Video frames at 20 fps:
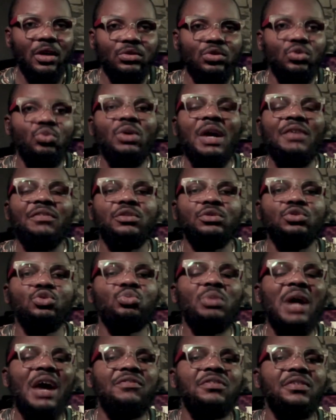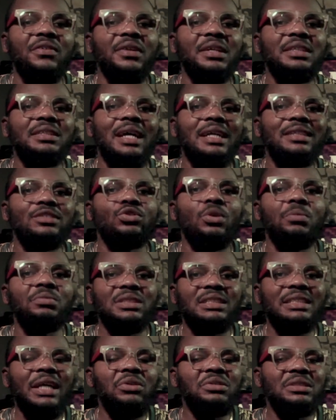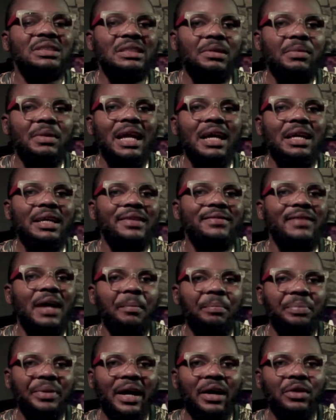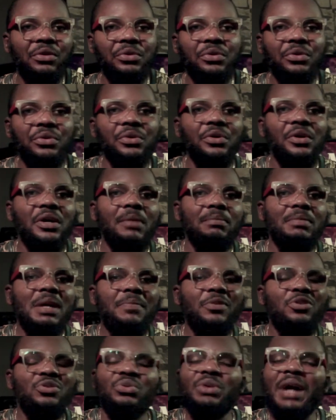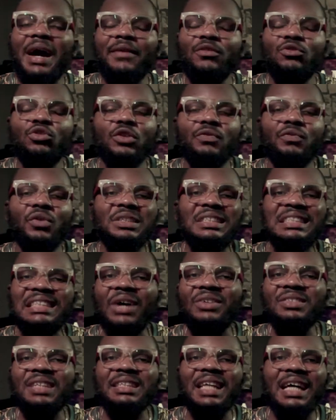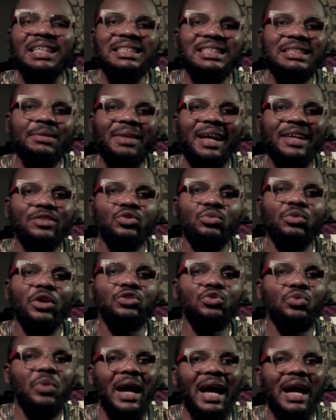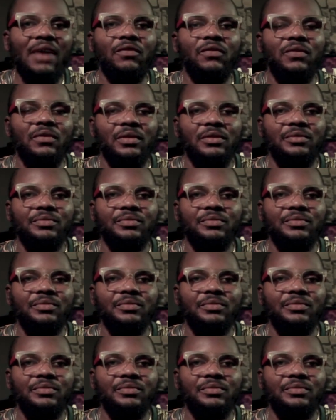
You have created some sound similar, a grand piano. Maybe you look for sounds that are similar to what you have.